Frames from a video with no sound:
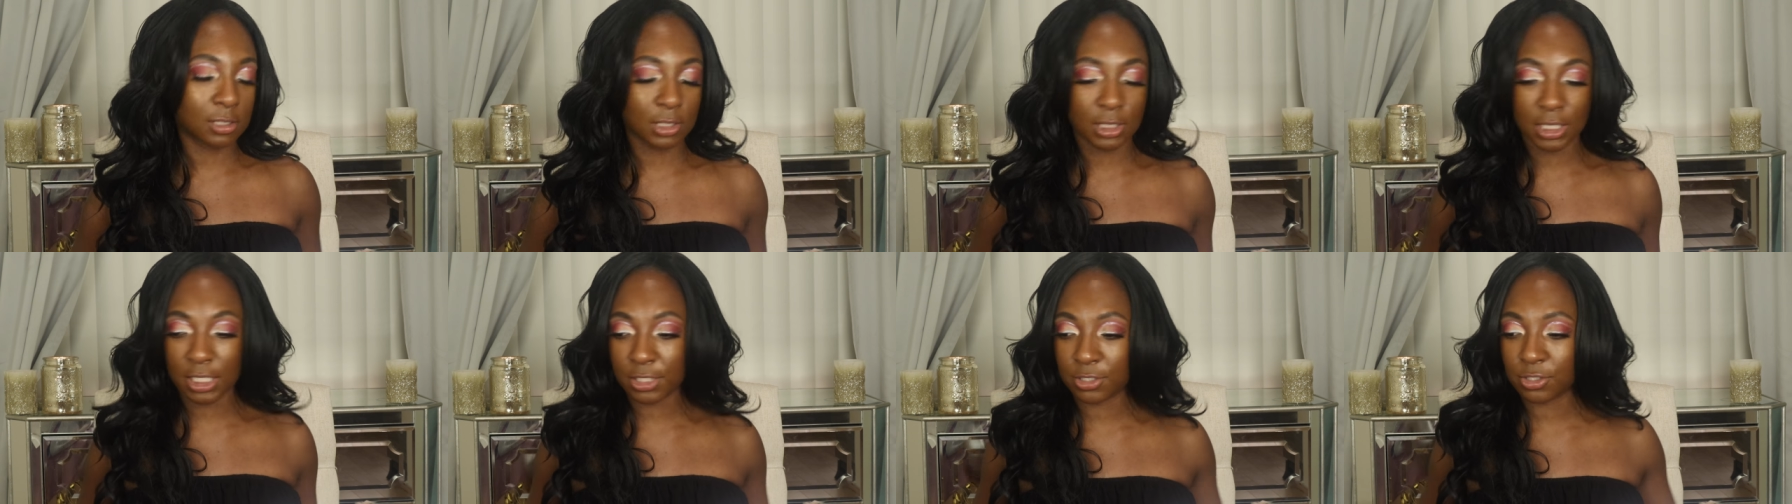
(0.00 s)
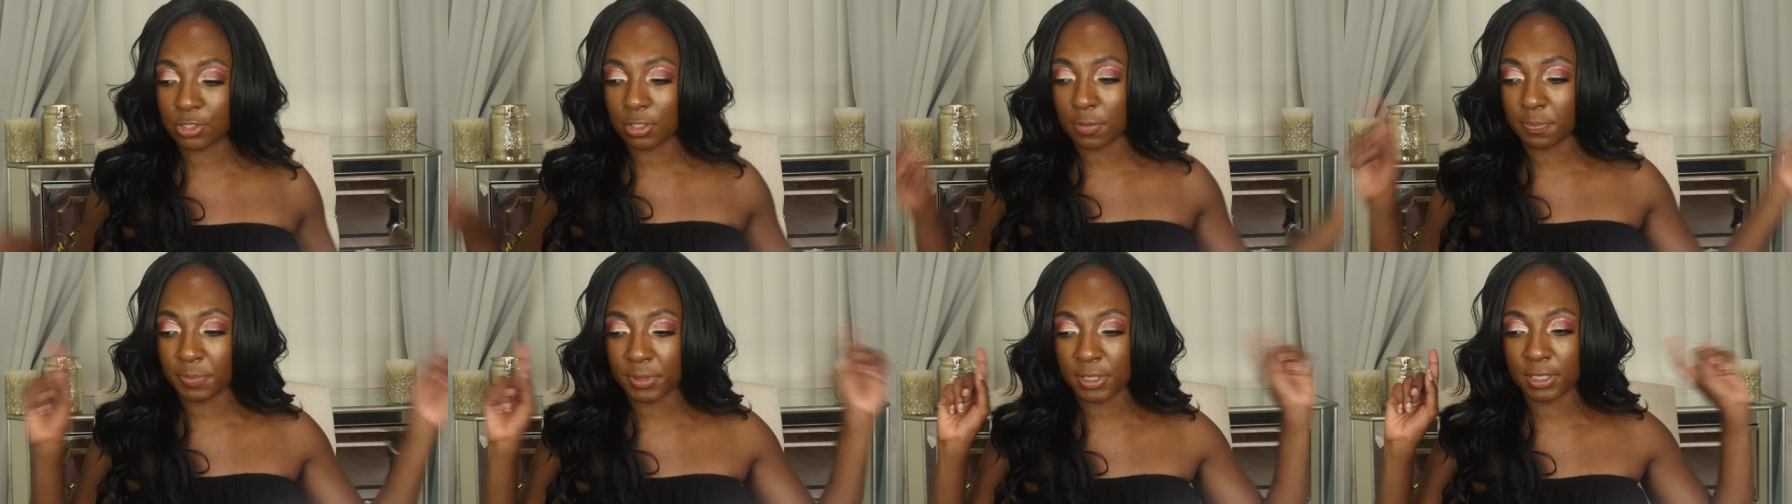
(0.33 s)
So let's
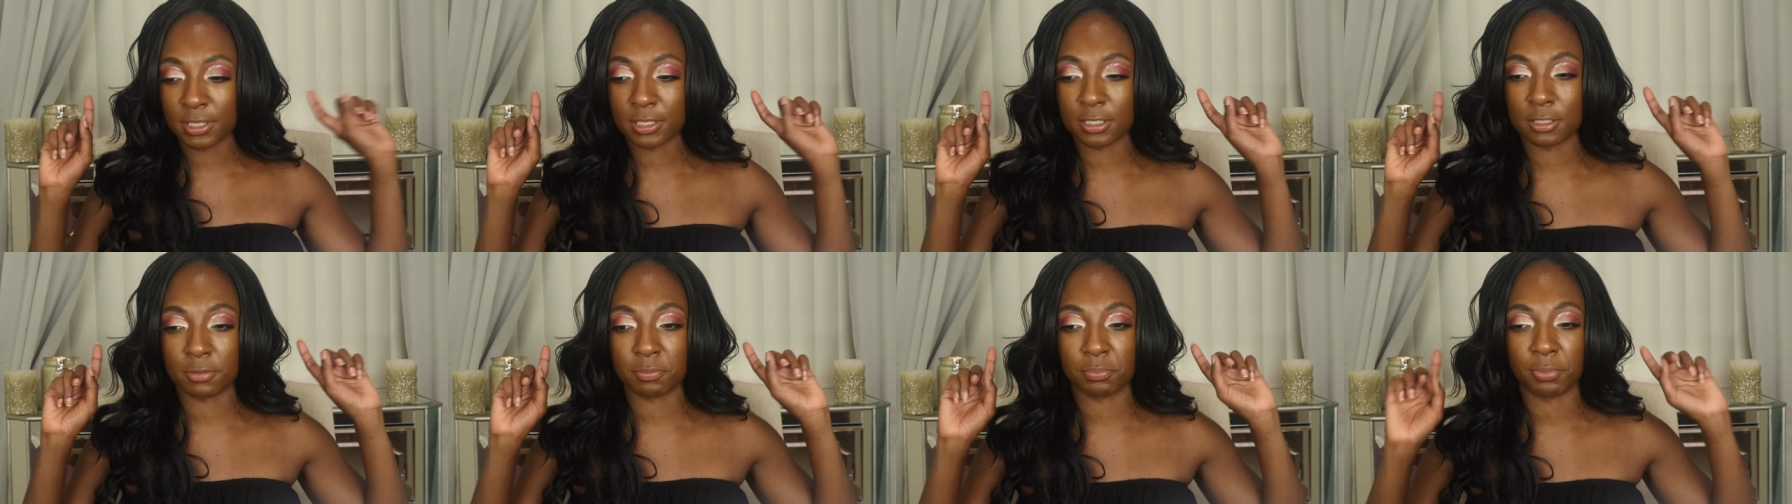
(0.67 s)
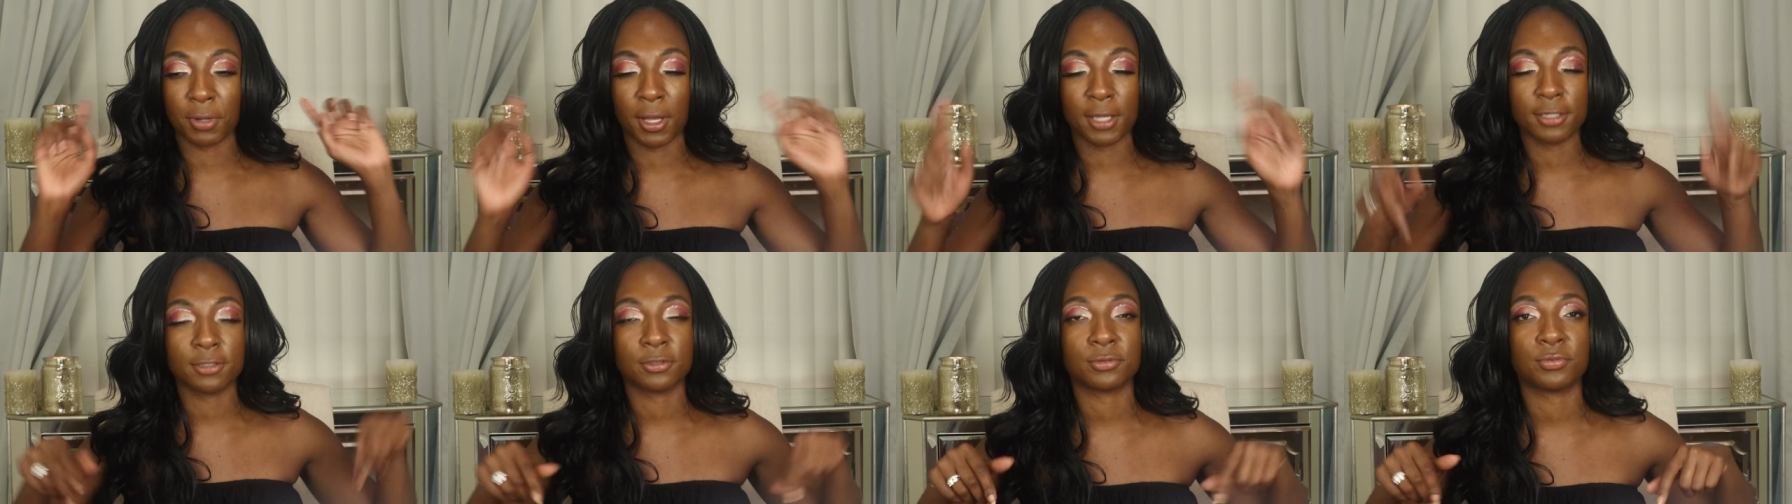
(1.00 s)
jump into some
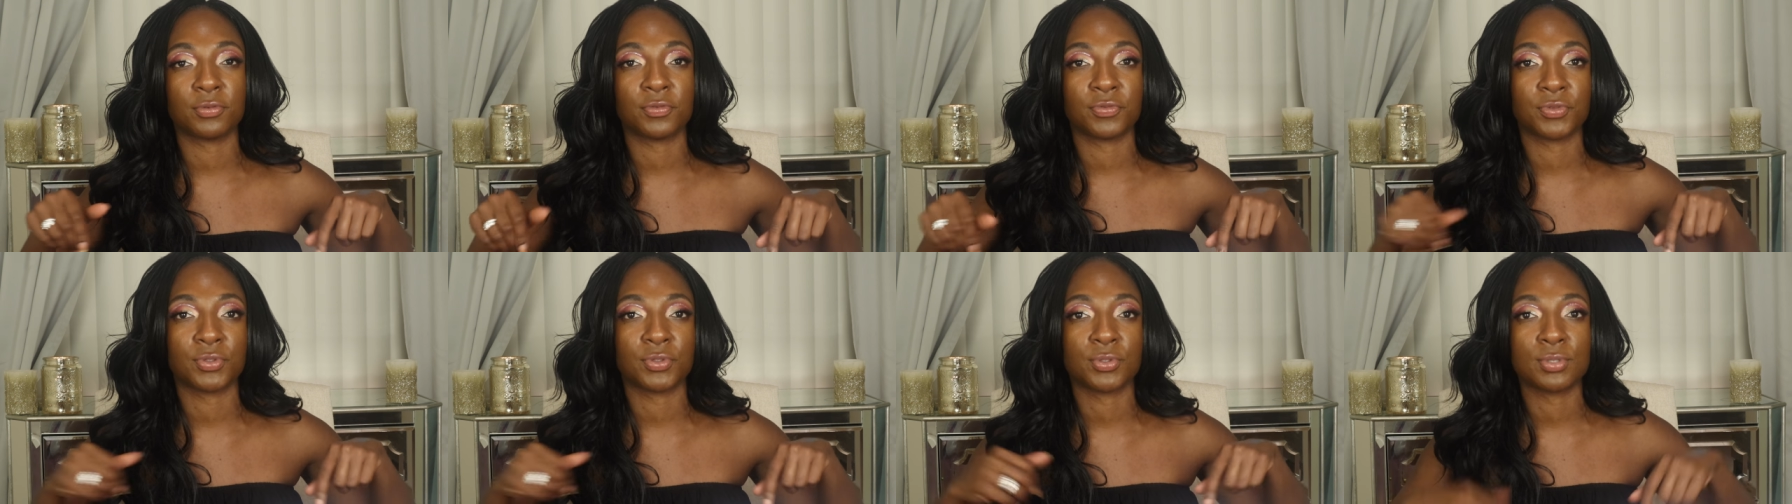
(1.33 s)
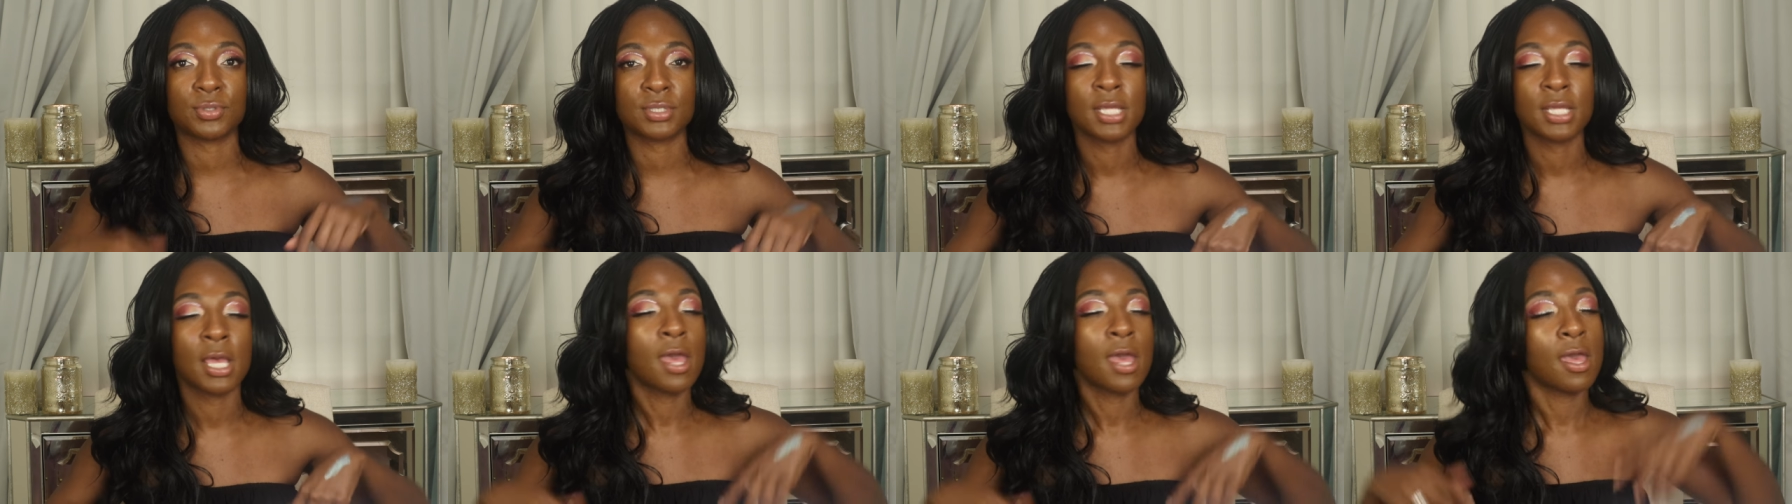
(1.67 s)
product
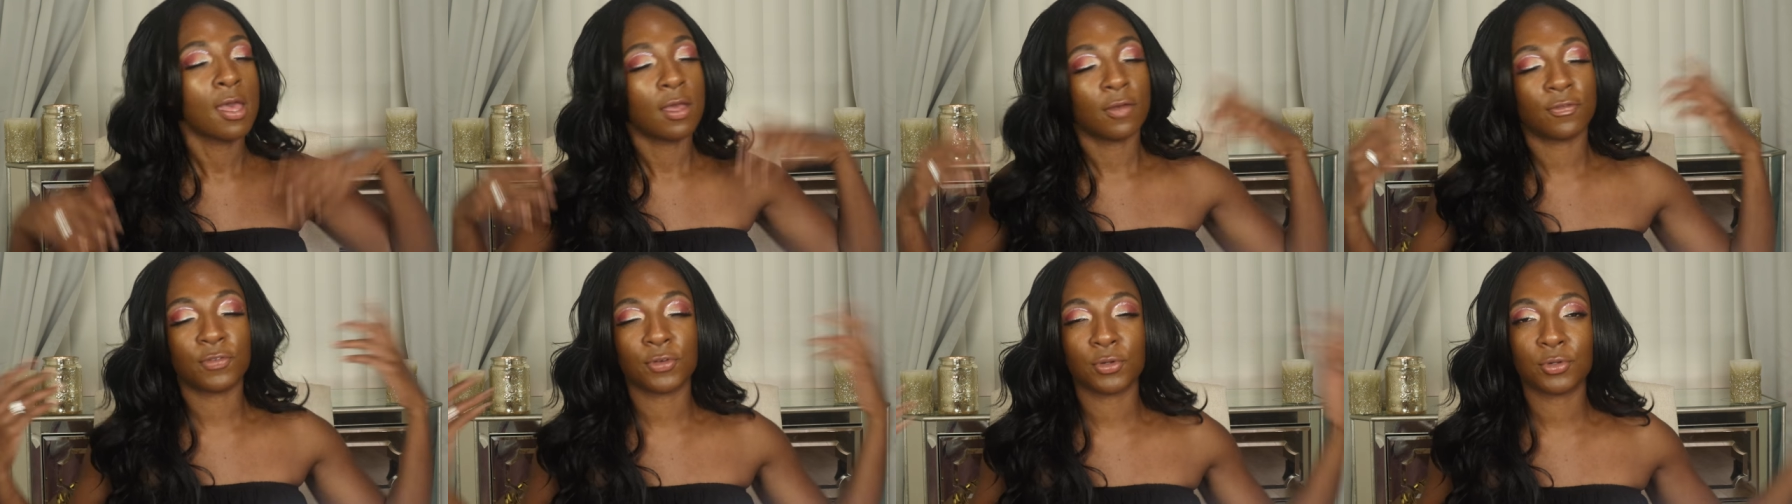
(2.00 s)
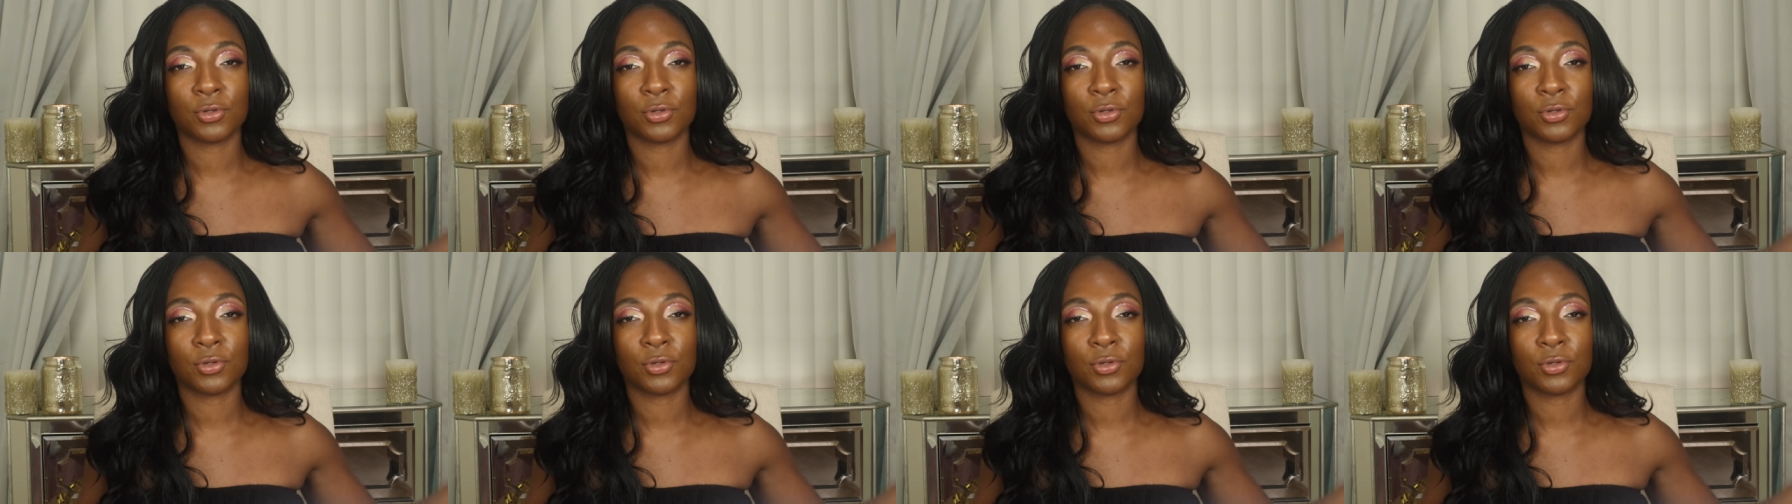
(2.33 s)
reviews. If